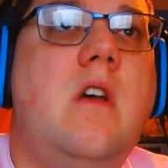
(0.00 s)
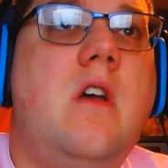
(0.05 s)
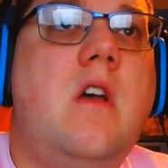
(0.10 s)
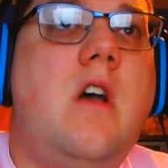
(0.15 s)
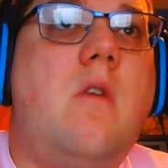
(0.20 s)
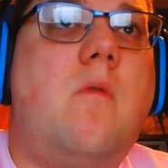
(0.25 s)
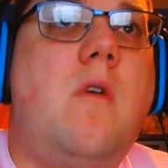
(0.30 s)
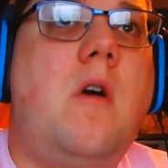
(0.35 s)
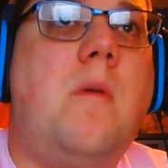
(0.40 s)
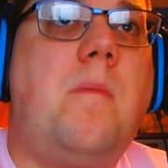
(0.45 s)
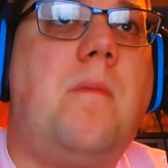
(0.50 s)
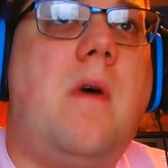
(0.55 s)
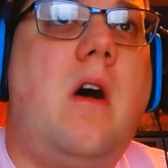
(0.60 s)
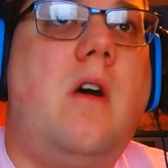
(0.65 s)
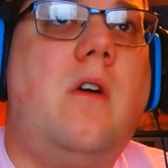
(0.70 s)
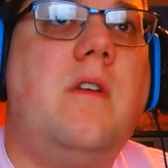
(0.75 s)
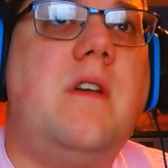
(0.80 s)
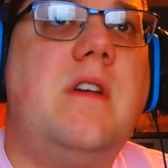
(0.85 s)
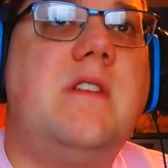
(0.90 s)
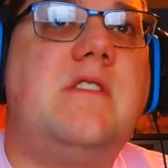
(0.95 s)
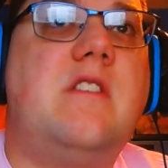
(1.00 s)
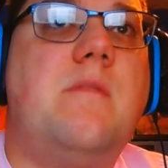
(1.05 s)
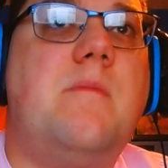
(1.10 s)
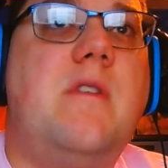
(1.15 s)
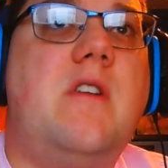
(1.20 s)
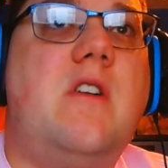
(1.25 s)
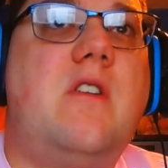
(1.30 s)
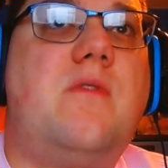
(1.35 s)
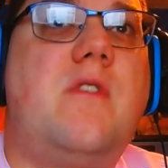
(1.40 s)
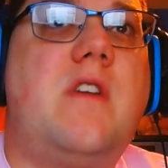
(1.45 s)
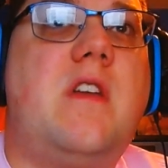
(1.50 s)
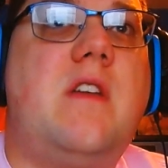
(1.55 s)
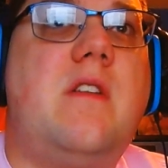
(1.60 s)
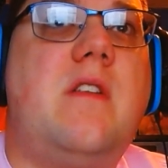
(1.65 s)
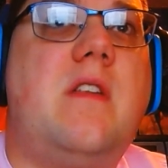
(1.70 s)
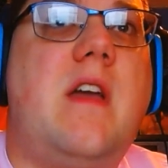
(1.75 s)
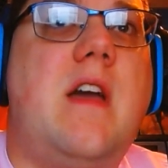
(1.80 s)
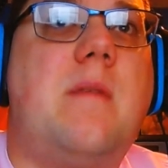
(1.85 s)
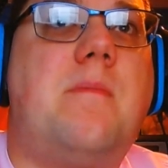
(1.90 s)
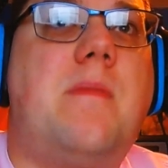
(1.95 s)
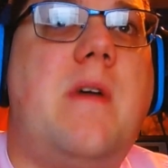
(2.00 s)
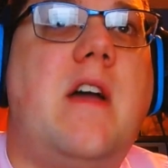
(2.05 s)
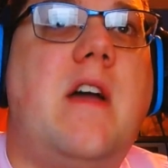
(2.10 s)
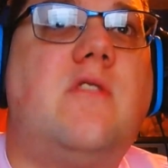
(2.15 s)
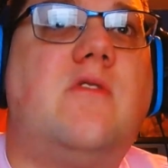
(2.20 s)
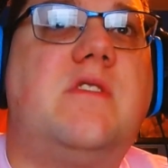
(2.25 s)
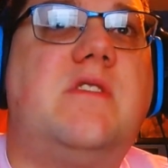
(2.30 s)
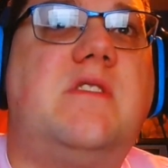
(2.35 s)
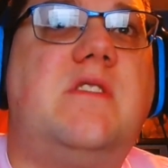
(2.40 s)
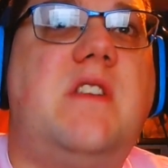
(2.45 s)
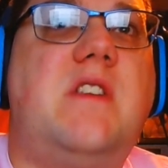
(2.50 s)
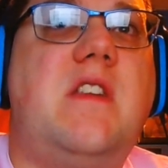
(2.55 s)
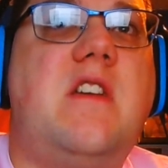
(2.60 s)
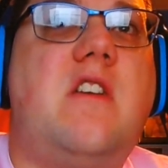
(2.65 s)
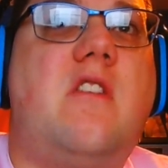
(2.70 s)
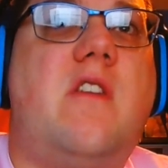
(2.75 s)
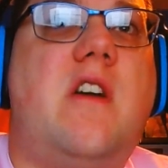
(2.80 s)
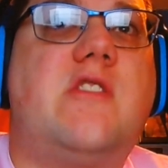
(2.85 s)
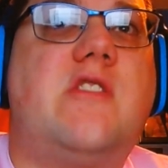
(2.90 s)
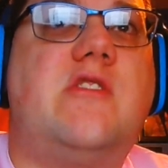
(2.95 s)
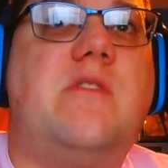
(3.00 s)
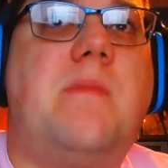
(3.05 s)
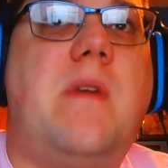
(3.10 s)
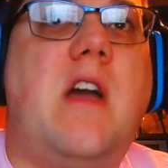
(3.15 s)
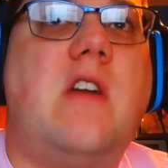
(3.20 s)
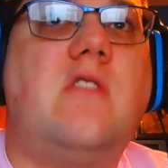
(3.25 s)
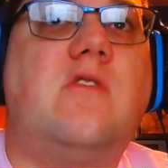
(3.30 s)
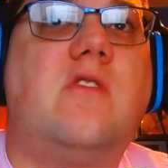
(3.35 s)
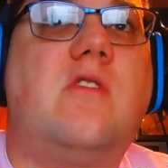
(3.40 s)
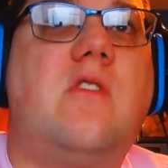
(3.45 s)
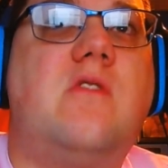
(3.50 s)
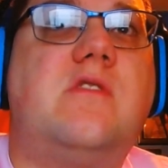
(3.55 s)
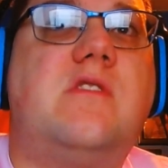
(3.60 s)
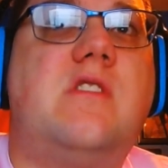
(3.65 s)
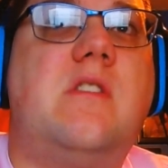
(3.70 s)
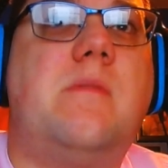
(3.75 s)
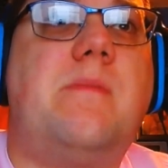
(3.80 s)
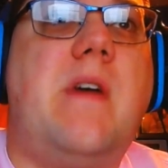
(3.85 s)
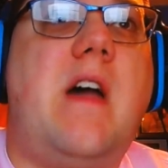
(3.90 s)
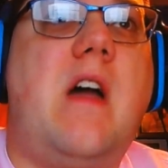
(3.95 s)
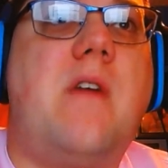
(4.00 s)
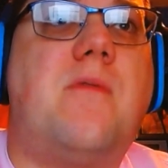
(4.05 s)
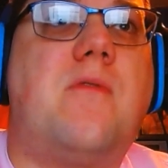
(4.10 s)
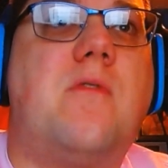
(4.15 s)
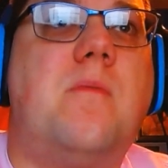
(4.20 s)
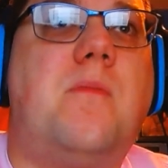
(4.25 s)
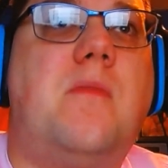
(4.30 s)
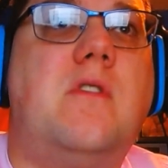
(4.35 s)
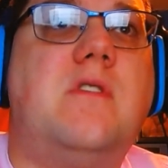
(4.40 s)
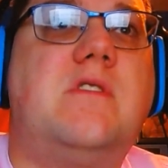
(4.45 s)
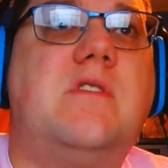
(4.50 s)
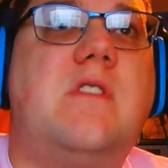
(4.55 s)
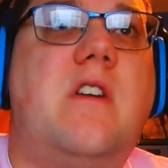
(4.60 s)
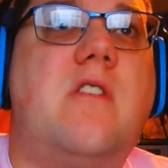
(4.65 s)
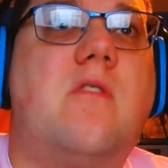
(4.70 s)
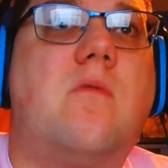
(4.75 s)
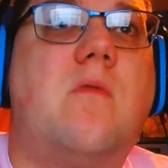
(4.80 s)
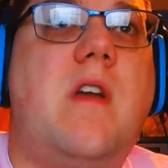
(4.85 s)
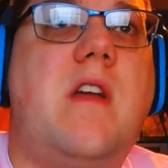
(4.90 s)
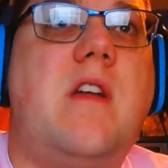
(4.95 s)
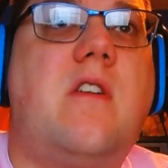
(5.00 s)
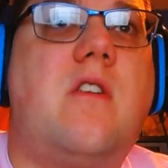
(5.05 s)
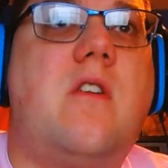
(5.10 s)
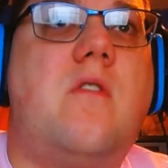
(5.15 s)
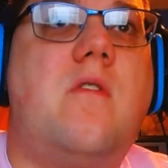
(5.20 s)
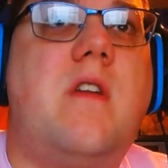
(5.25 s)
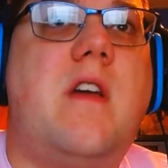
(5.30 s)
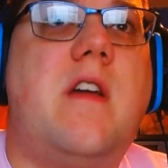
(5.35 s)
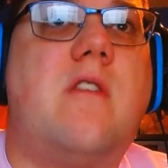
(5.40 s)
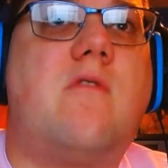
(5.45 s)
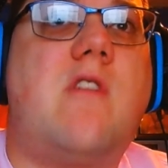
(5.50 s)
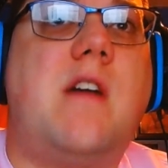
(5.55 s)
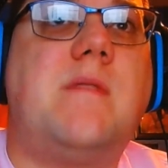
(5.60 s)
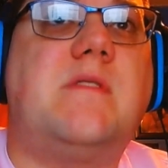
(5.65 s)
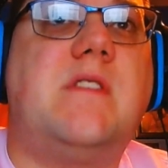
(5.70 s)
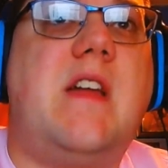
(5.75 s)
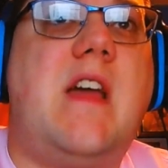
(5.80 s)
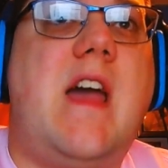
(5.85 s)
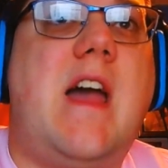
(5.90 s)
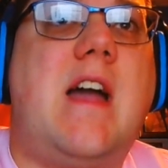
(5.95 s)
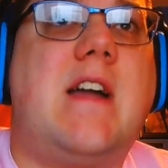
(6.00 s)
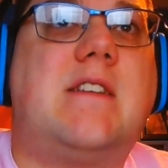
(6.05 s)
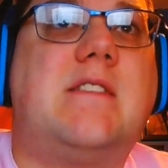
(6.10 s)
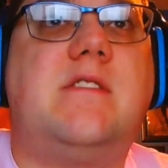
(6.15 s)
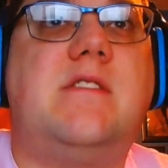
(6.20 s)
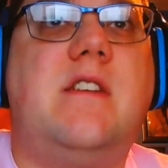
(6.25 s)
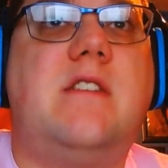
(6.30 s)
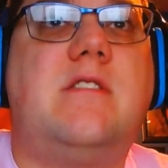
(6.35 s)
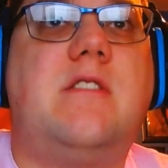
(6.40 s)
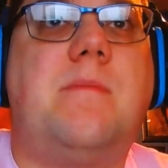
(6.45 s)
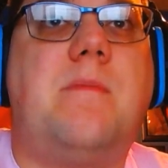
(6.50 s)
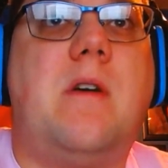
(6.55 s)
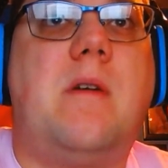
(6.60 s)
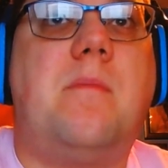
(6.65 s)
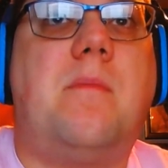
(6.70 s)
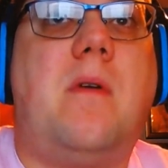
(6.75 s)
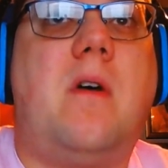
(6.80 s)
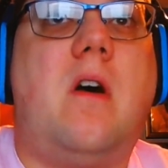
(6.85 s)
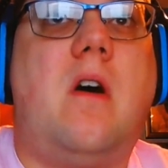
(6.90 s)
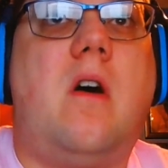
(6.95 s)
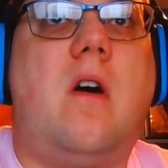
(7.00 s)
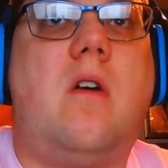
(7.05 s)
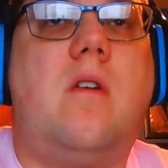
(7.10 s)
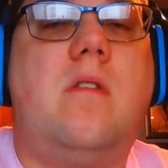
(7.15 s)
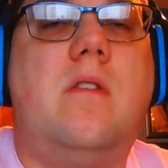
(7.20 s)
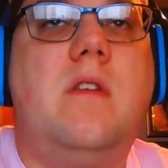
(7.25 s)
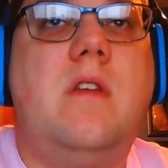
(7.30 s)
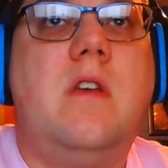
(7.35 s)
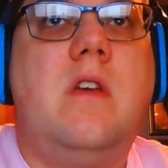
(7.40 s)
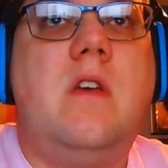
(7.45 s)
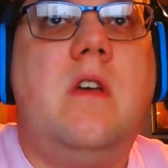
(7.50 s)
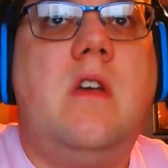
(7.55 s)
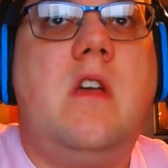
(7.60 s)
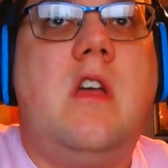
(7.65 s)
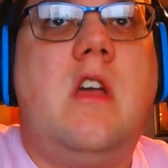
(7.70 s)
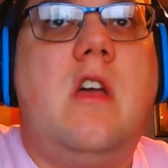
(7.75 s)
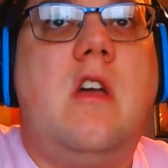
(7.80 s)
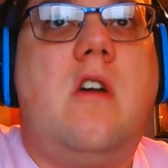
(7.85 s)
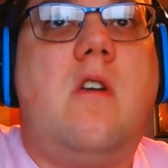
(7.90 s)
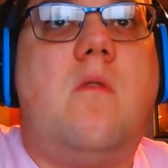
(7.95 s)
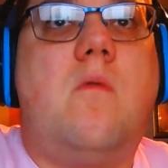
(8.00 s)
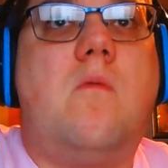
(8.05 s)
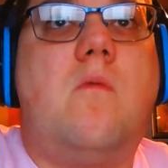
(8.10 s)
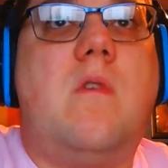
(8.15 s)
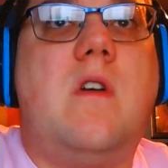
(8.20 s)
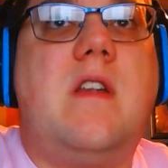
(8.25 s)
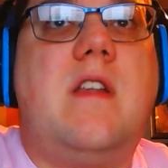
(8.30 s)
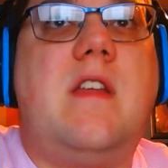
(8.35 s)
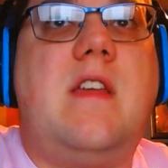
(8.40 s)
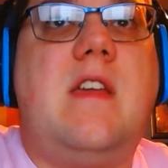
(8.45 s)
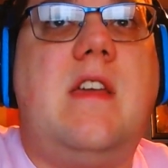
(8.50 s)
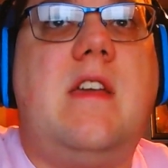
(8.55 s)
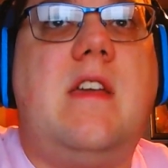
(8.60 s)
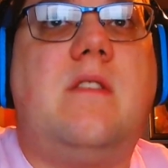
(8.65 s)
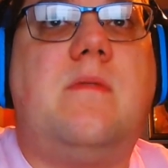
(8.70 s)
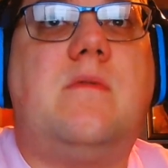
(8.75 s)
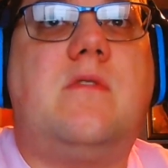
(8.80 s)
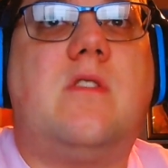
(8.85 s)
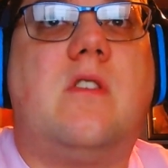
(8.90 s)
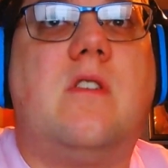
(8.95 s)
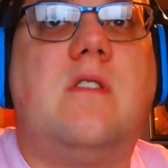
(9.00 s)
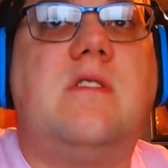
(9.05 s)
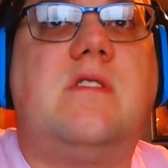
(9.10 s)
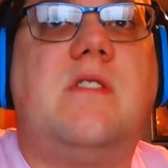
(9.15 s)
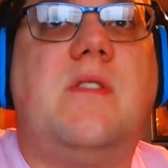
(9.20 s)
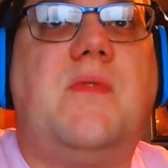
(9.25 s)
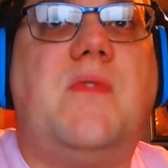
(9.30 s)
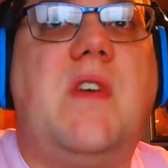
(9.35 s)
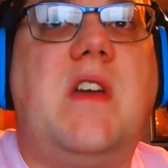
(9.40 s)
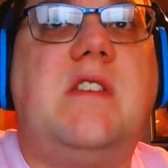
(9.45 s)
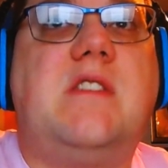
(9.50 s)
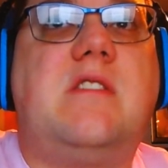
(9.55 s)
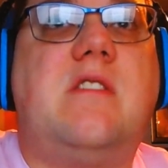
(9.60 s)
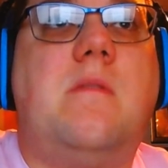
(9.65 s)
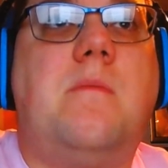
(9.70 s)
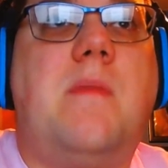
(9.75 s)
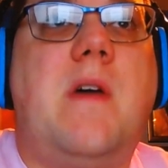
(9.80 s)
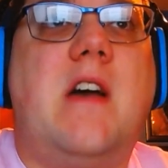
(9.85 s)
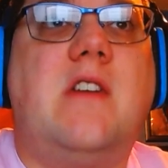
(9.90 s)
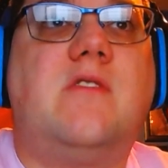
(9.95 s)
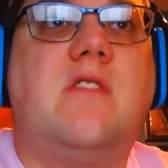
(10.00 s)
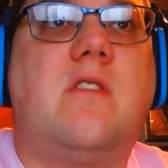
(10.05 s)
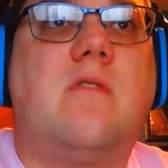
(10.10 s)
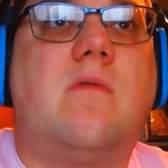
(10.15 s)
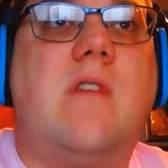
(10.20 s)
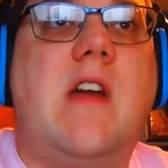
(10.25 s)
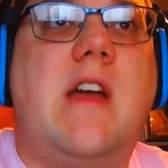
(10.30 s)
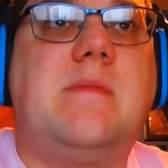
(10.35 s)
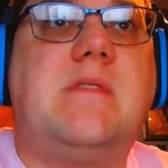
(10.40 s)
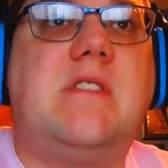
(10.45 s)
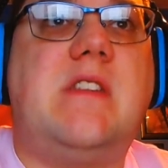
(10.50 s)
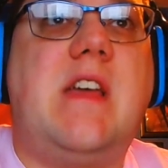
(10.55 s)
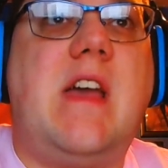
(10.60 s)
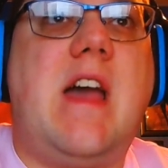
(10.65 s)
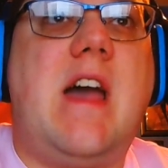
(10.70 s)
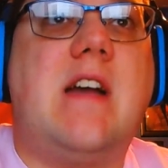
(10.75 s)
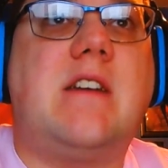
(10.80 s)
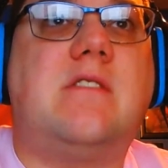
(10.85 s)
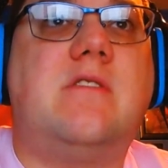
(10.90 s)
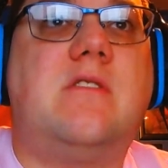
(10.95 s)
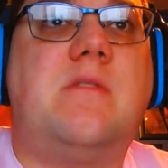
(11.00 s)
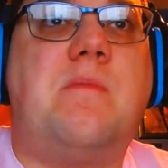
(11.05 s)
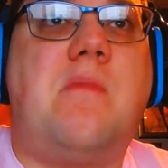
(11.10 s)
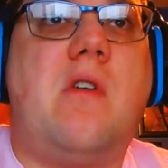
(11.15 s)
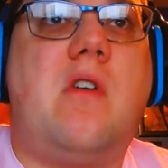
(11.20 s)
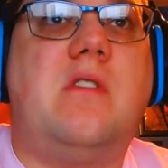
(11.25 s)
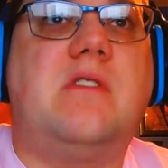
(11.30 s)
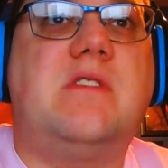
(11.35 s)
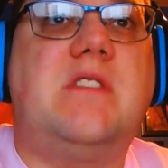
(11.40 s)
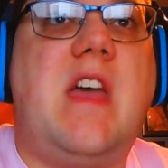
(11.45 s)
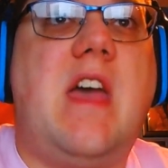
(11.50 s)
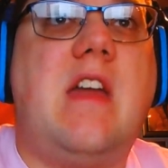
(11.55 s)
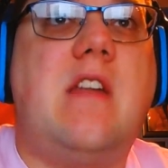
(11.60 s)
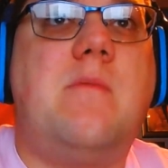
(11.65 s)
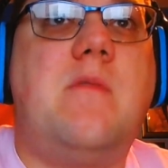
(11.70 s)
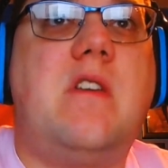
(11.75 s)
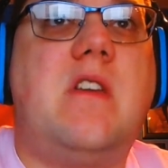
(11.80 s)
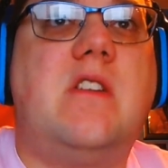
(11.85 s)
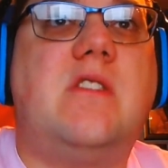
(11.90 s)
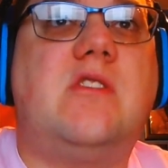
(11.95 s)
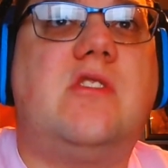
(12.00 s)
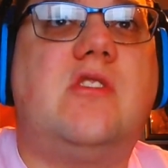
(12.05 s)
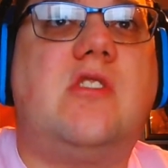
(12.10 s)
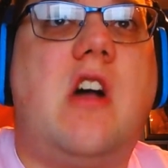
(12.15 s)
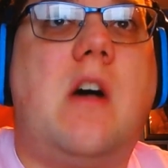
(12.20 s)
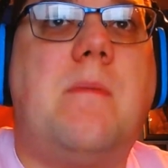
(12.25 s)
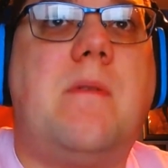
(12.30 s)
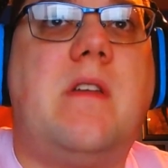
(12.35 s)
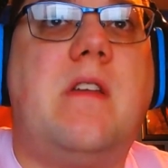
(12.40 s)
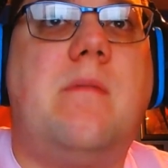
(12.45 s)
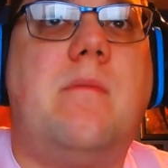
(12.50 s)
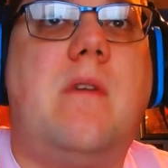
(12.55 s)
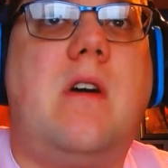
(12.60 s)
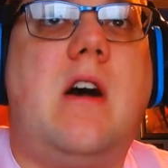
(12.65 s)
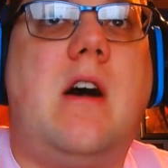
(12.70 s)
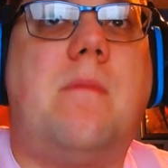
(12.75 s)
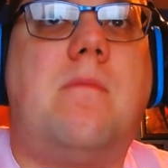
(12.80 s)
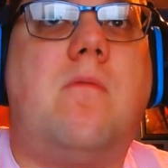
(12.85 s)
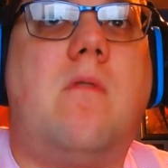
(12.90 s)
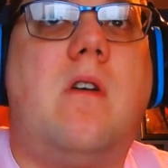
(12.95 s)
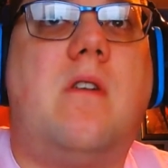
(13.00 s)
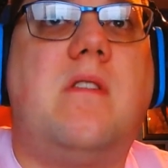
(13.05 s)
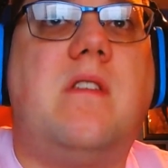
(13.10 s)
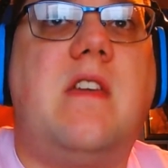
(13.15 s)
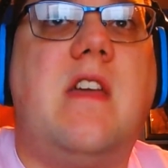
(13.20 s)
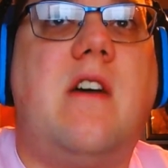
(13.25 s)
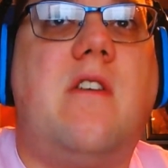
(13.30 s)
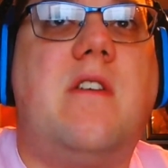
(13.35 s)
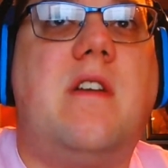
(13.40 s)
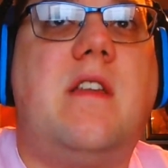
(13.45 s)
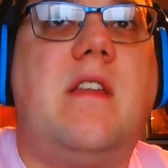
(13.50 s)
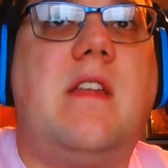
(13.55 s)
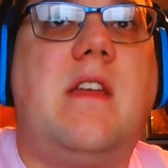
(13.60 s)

While Paul is in the middle of looking at Patrick's CD collection, Patrick goes to the bathroom, puts on a raincoat, and grabs an axe, sneaks up on Paul. When he turns to face him, Patrick rams the axe into Paul's head and begins chopping him up while yelling